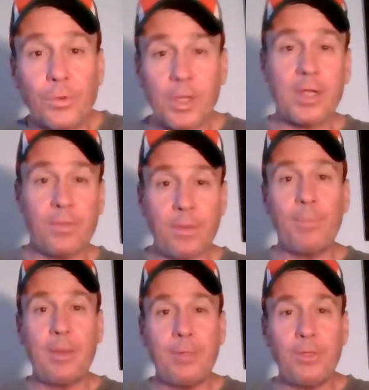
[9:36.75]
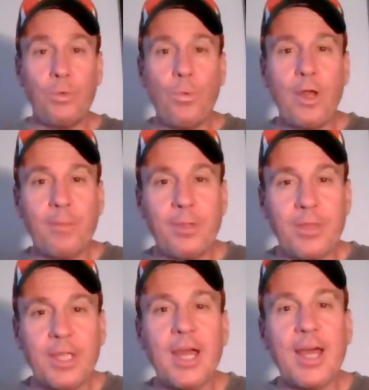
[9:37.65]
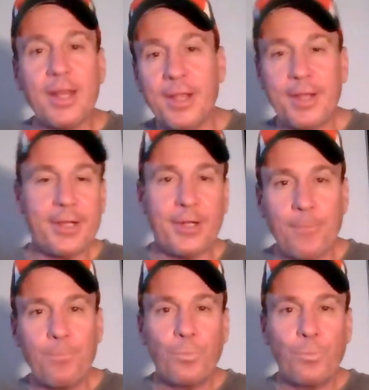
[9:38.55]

Okay, then maybe you want to be the guy to kind of,